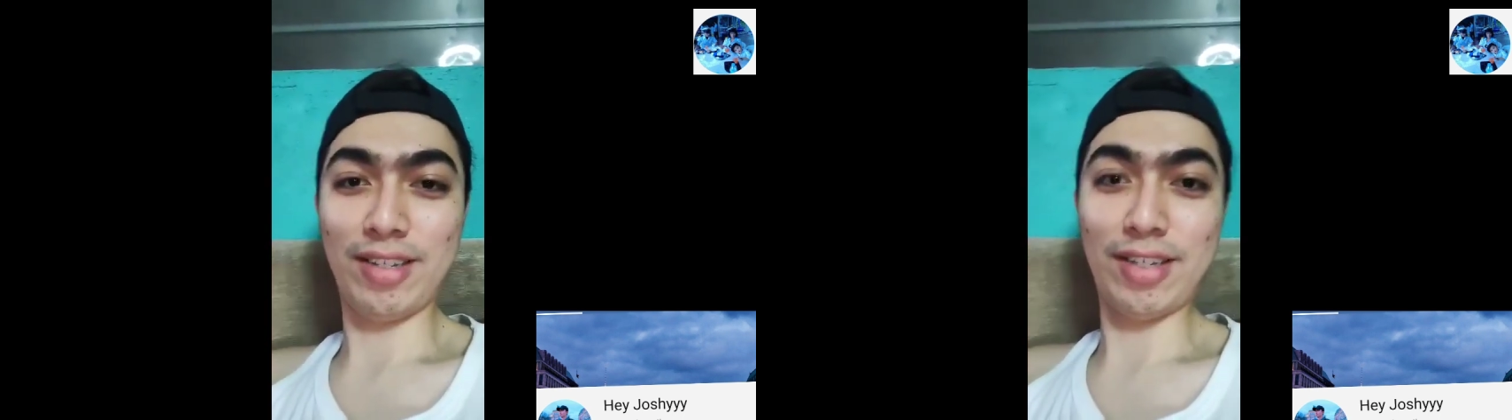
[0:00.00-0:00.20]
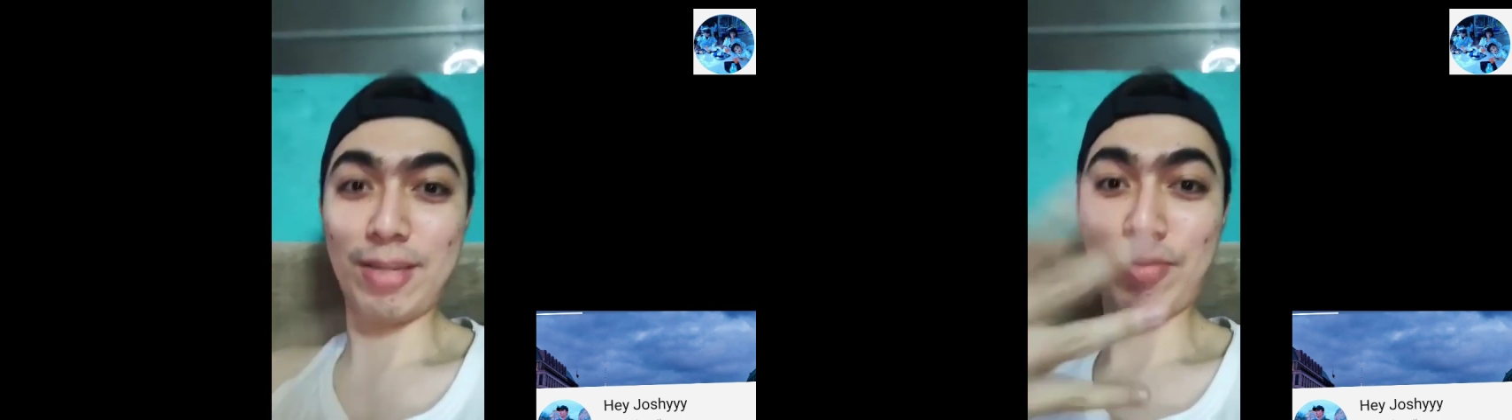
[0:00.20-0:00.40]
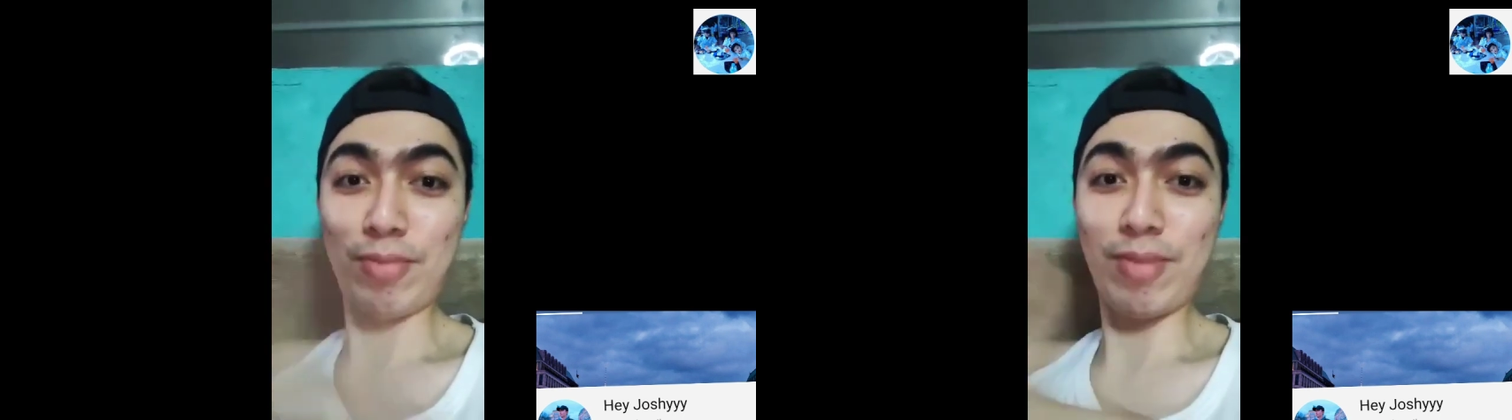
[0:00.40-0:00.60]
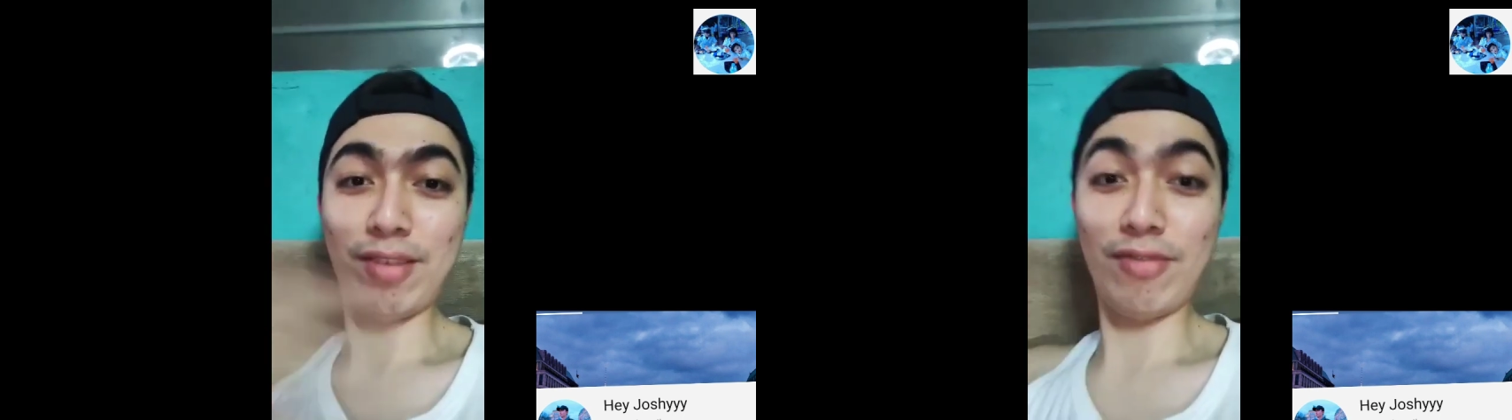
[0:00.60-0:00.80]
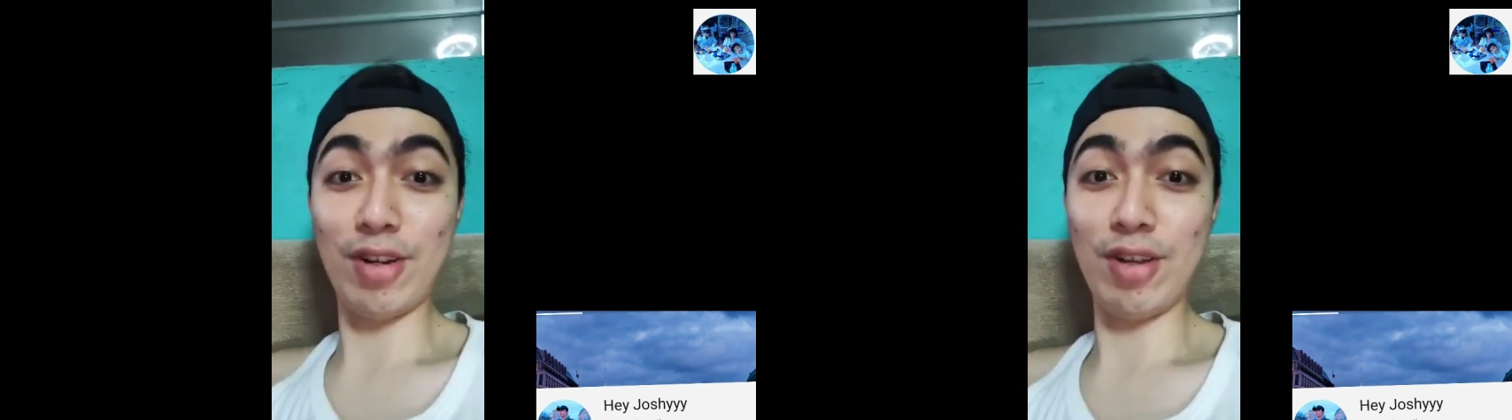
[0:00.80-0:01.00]
Just keep on
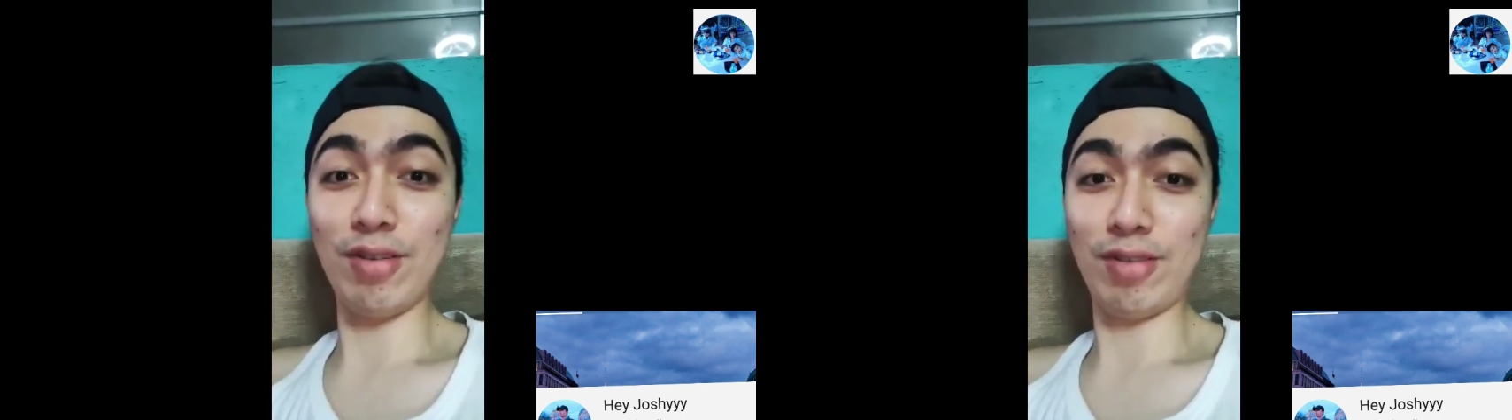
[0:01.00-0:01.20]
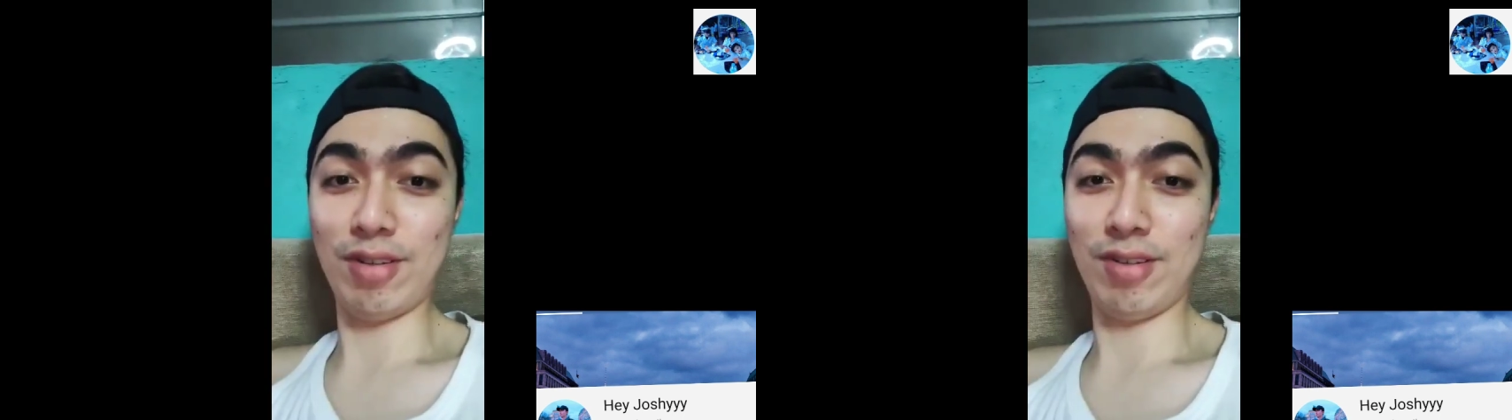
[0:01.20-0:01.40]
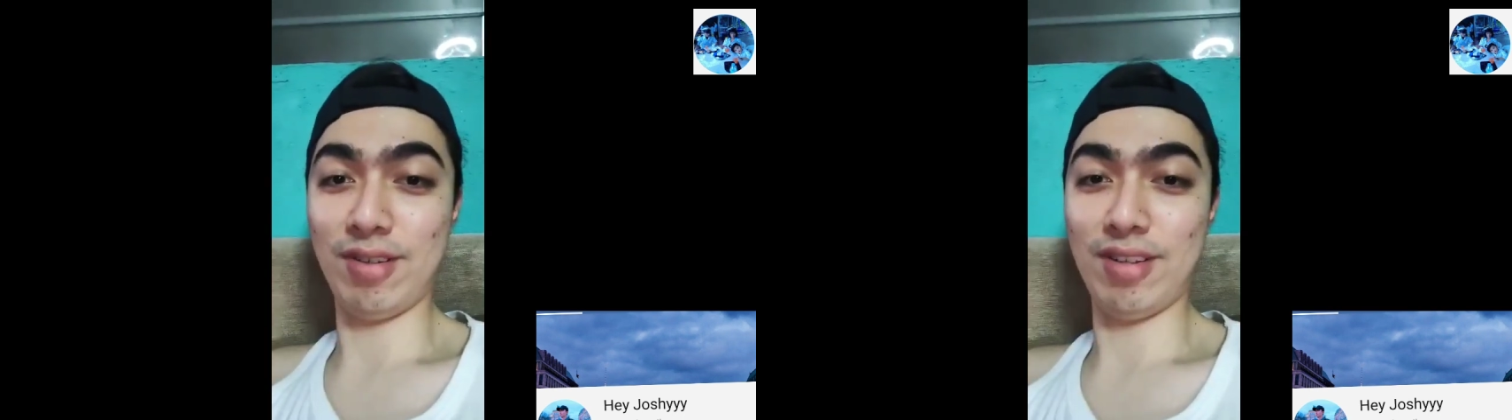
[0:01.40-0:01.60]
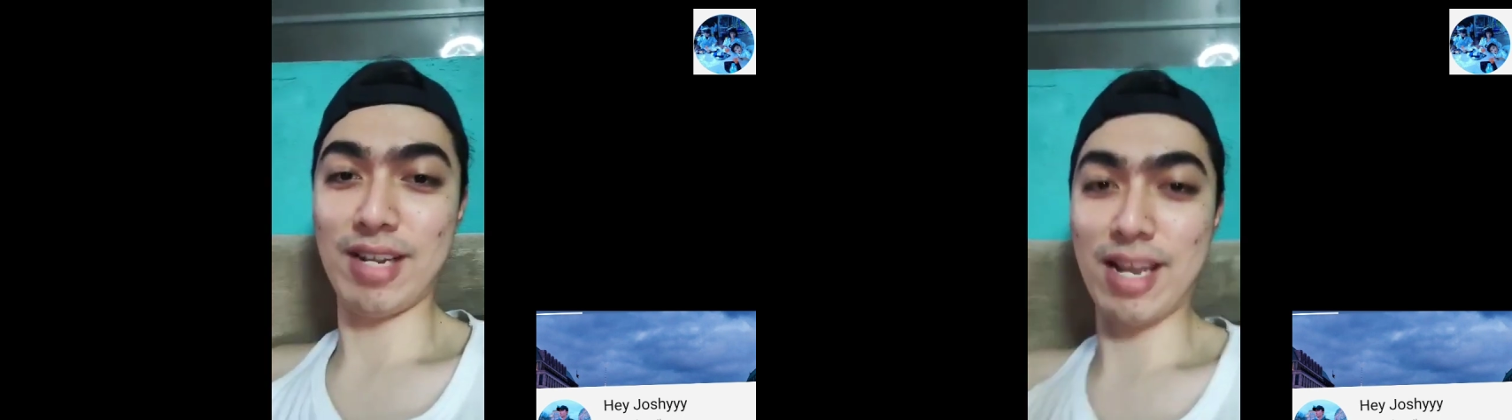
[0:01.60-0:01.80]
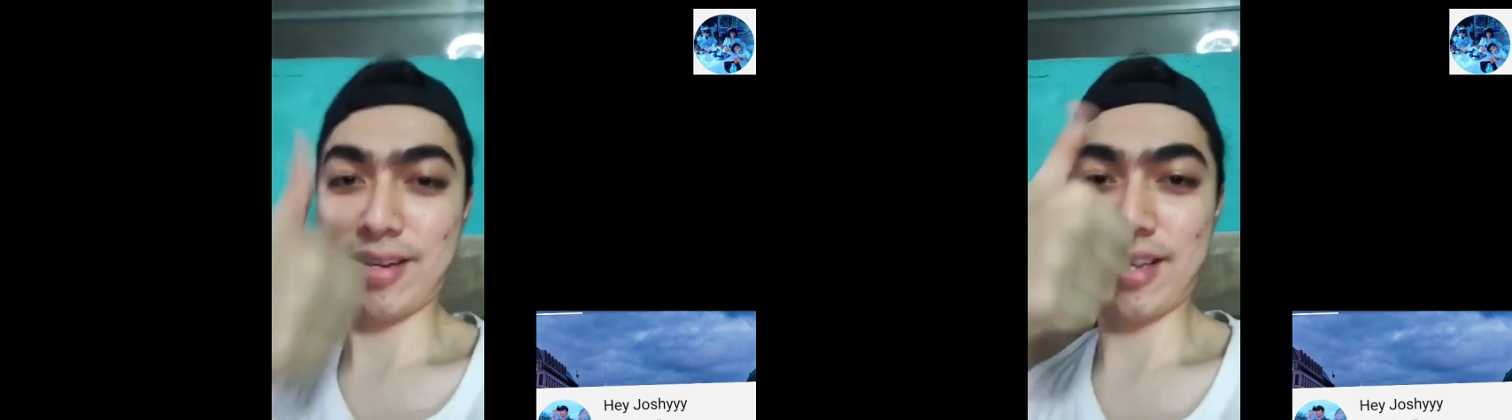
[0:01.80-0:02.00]
making videos.
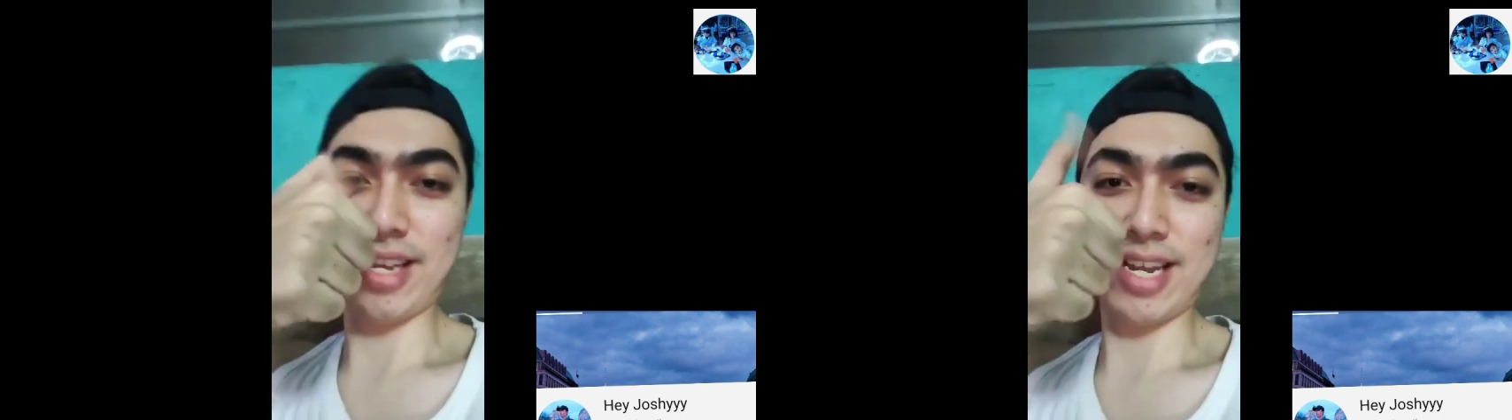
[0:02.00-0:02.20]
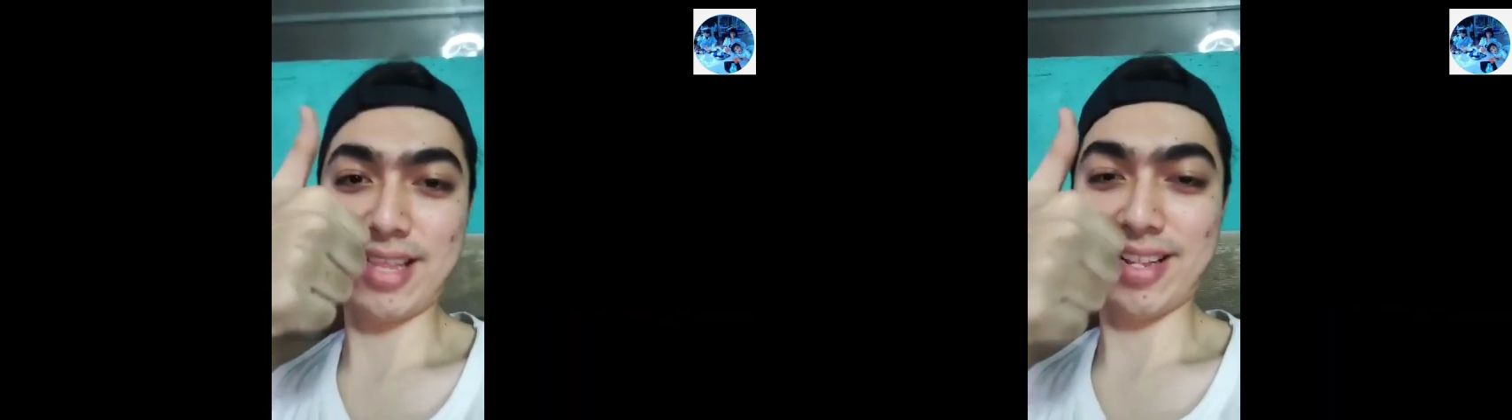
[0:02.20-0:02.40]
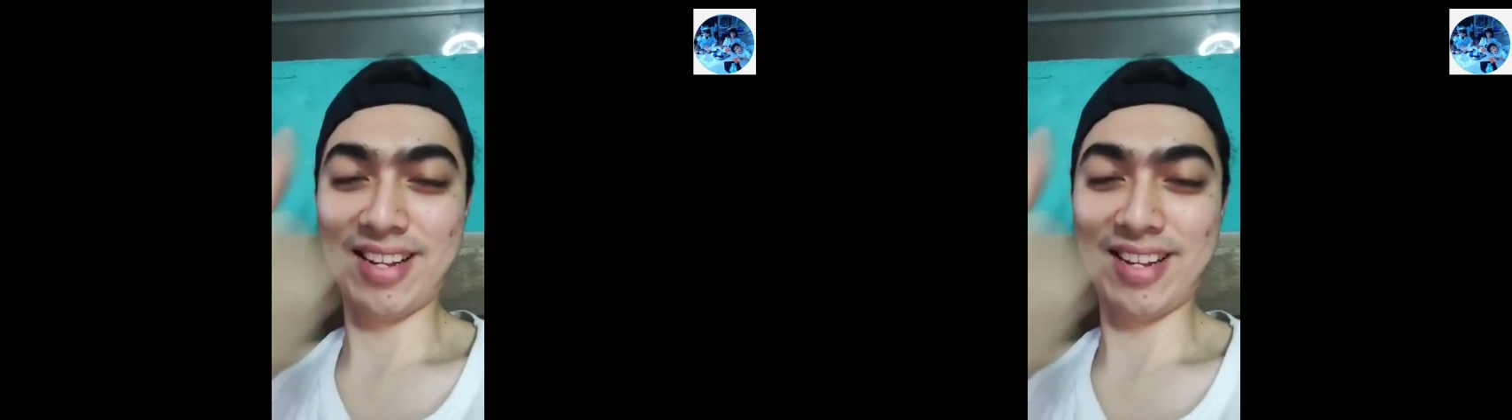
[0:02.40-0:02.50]
Hi, ingat.